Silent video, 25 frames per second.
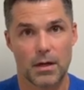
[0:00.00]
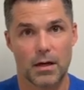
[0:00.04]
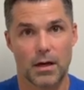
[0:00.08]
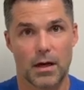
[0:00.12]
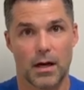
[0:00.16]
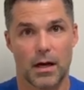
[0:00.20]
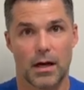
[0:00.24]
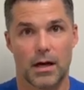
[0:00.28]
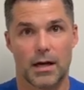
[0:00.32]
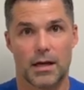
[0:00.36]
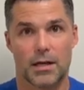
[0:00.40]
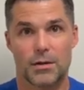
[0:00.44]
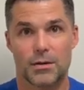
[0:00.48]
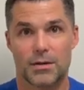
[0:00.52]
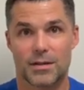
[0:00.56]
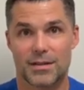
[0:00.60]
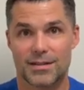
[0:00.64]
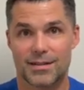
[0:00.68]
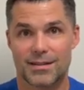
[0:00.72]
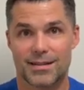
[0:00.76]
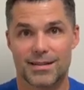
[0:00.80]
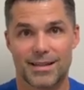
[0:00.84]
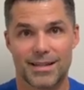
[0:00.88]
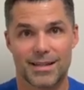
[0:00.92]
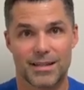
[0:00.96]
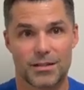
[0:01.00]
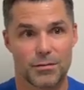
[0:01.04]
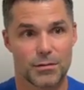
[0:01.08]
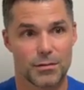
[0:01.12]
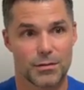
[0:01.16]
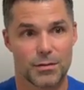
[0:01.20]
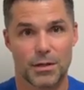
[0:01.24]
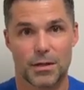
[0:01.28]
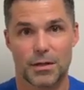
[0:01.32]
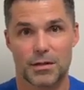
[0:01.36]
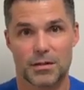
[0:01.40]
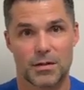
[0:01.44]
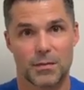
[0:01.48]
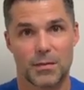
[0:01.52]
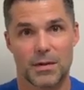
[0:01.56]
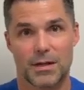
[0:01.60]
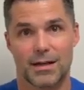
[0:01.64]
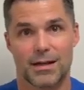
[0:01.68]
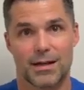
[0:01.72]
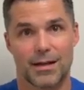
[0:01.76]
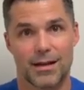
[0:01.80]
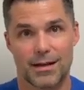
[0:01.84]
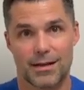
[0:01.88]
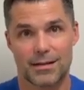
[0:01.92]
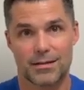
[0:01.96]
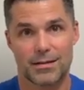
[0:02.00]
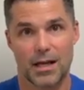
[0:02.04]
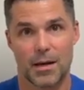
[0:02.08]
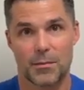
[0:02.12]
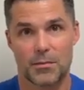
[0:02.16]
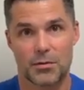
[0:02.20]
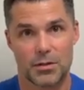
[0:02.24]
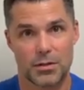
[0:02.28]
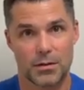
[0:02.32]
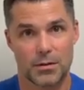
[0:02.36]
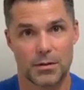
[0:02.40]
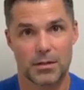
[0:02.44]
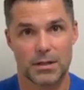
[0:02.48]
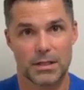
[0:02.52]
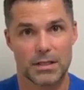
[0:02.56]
and you can see his results have been exceptional.